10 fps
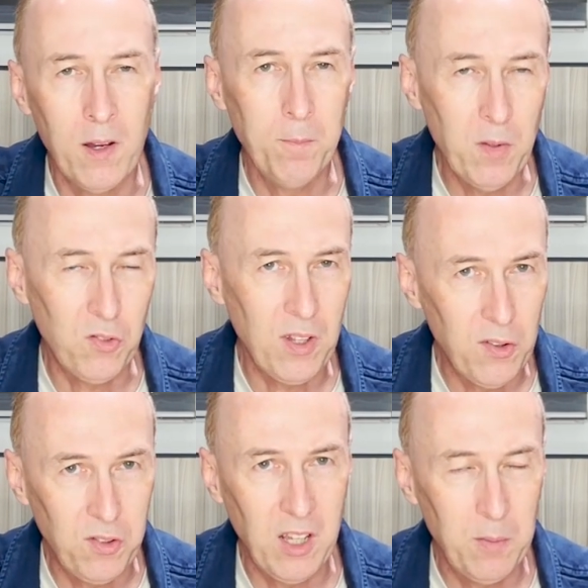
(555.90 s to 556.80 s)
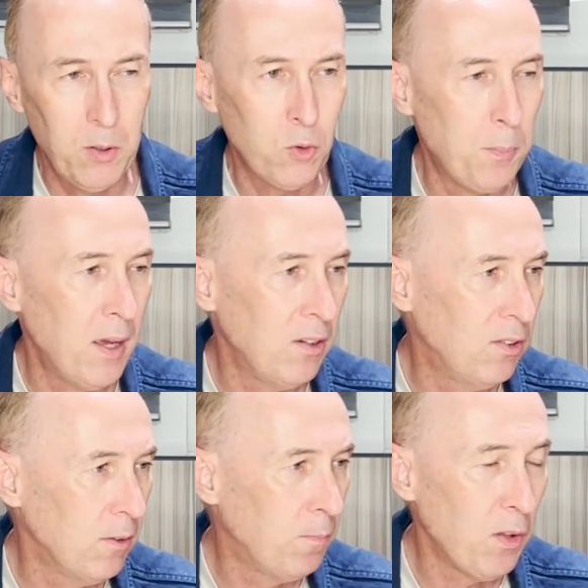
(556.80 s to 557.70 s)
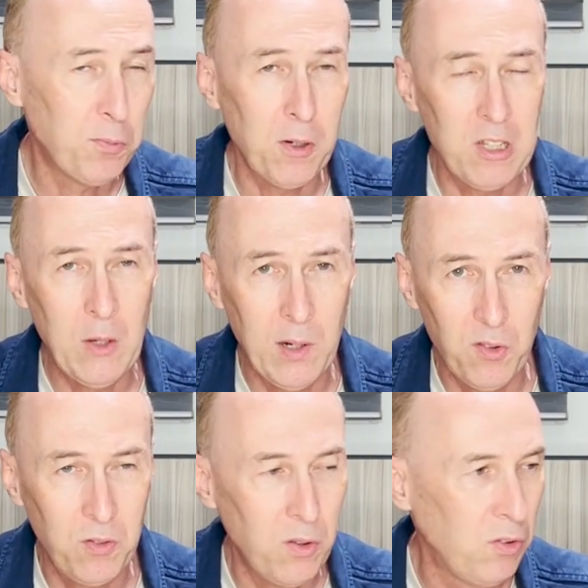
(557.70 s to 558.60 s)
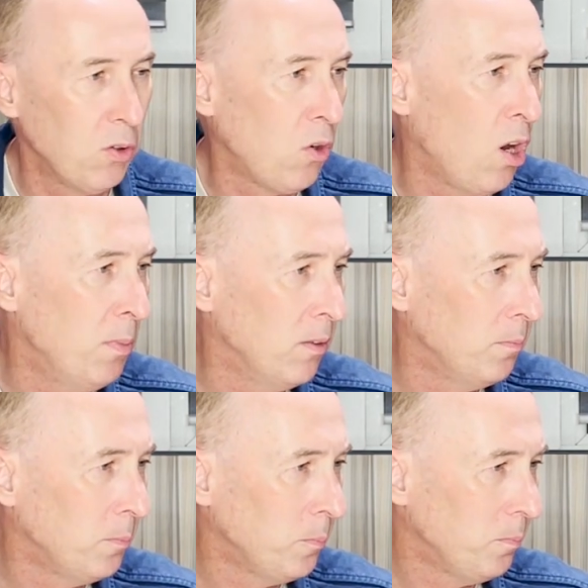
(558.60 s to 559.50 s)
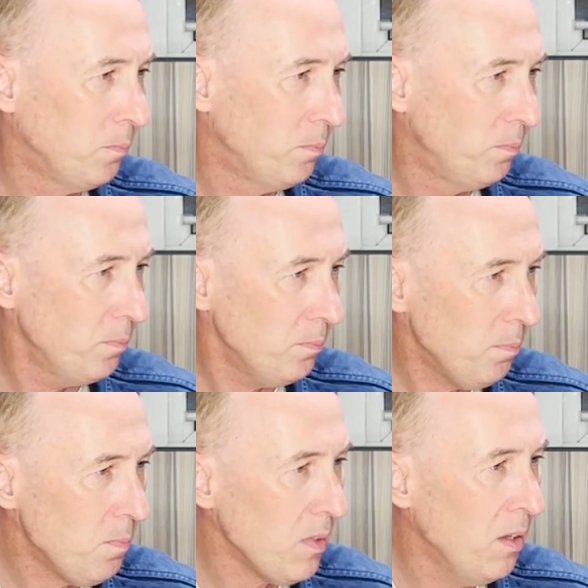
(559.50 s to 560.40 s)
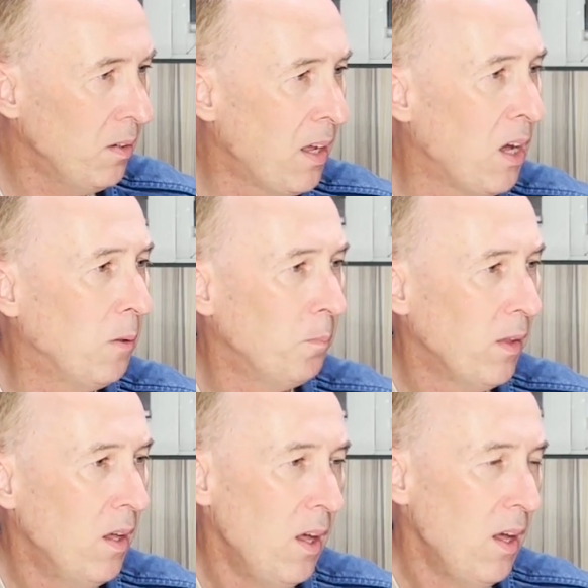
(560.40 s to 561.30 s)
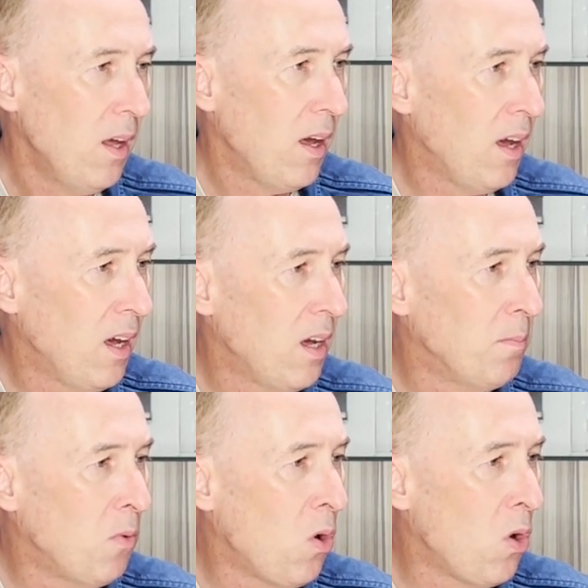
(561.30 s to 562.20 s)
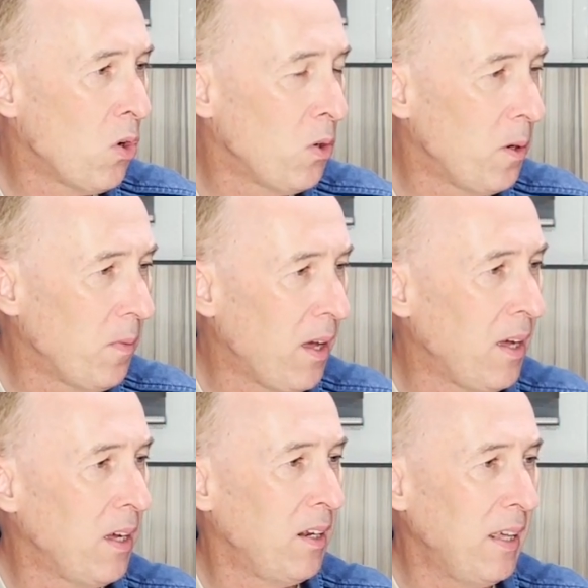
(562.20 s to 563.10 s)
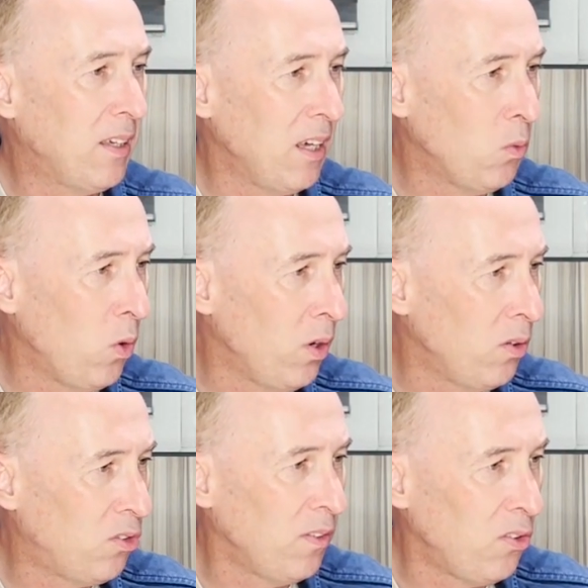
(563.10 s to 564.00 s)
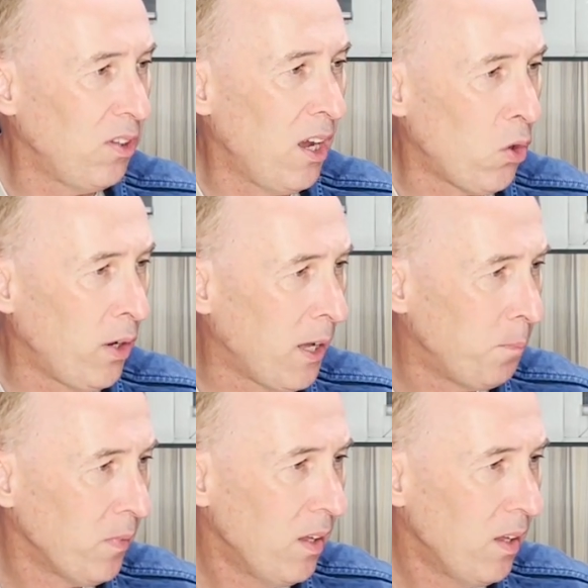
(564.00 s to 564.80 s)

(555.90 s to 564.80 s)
it starts to get a bit repetitive, especially when it's not so common. Now, more linking words in this area.